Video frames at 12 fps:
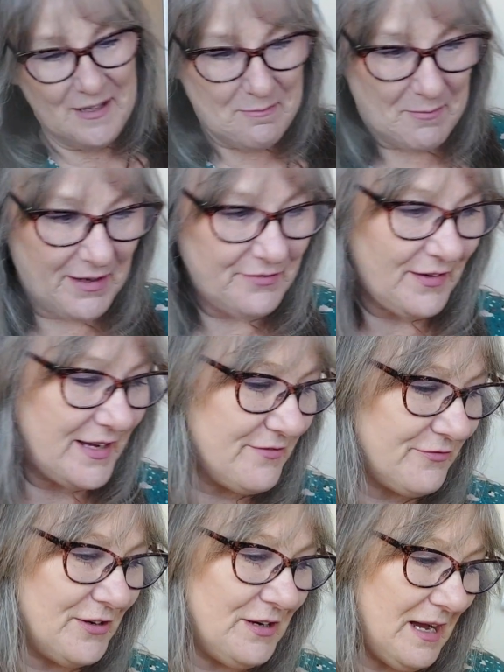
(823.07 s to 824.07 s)
my
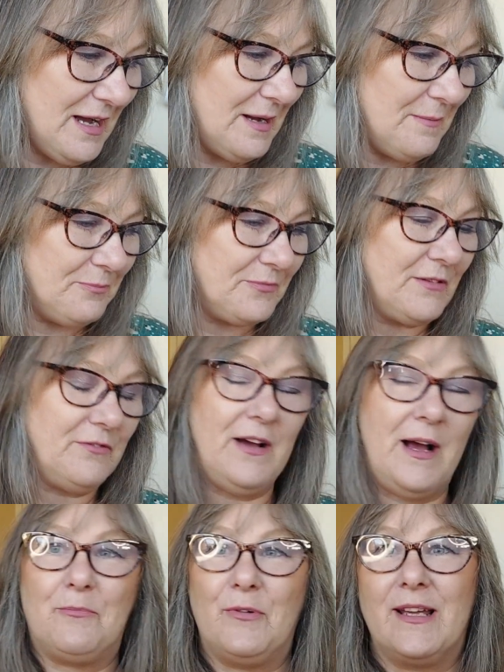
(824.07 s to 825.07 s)
favourite
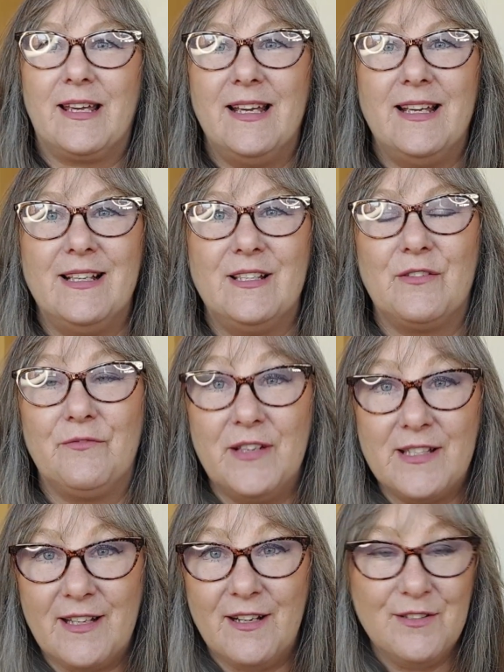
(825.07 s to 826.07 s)
fabric is
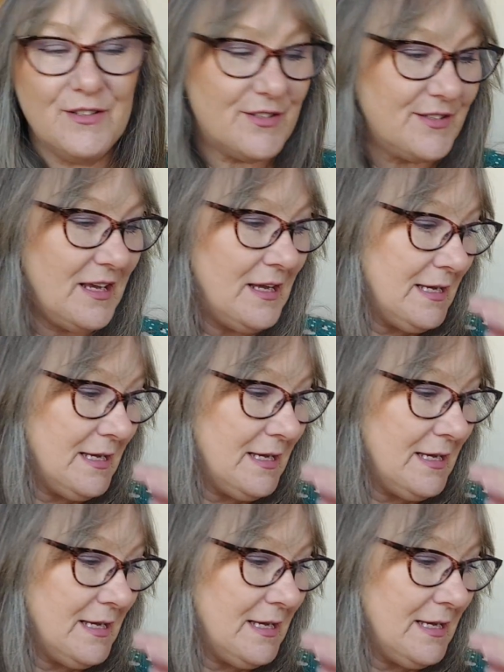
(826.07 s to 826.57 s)
viscose.